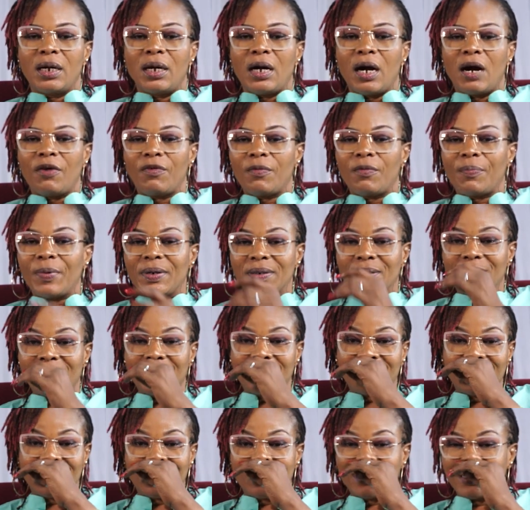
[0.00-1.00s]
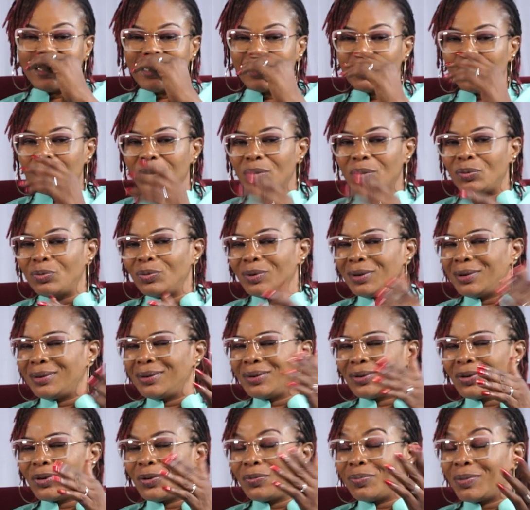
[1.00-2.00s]
Our personal reason anyway, which
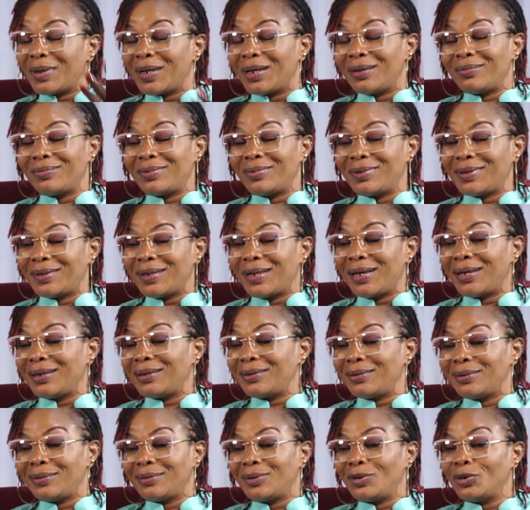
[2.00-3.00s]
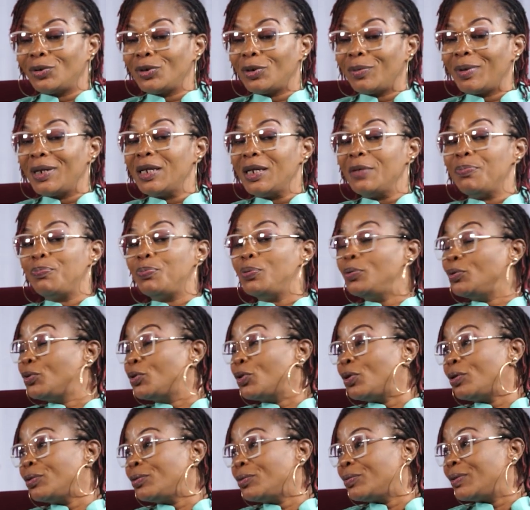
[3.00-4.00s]
sometimes I don't normally put
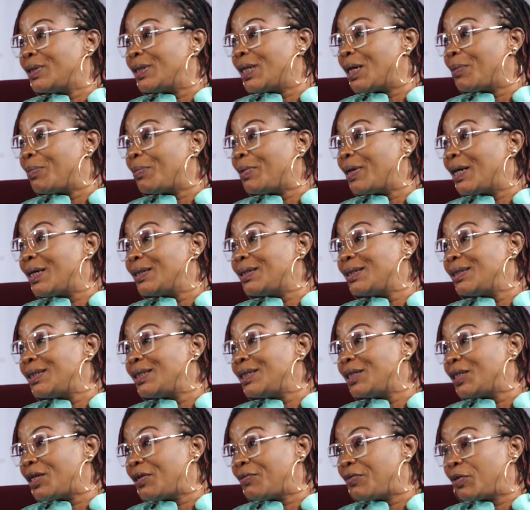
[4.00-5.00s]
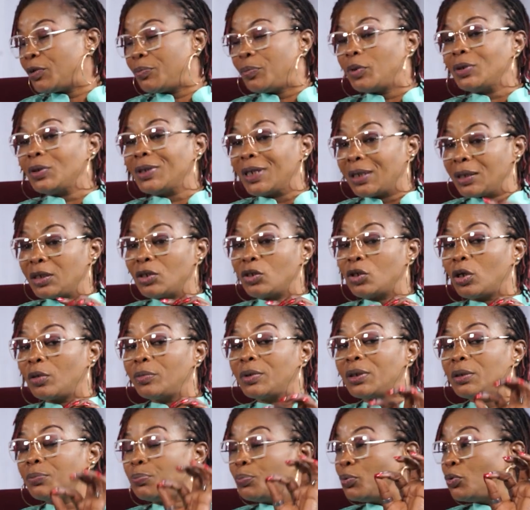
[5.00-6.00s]
on when I'm granting interview, but at least
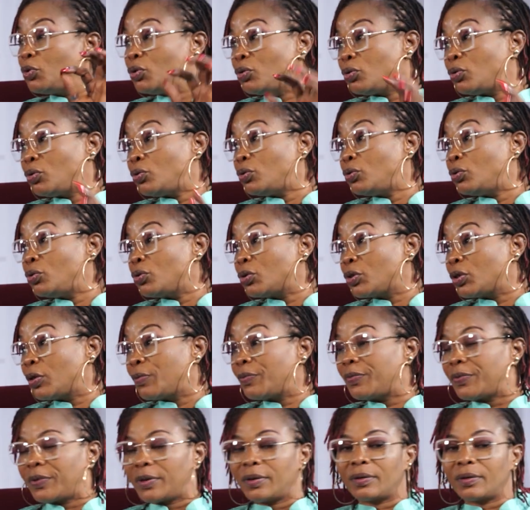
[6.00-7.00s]
something push you to do something.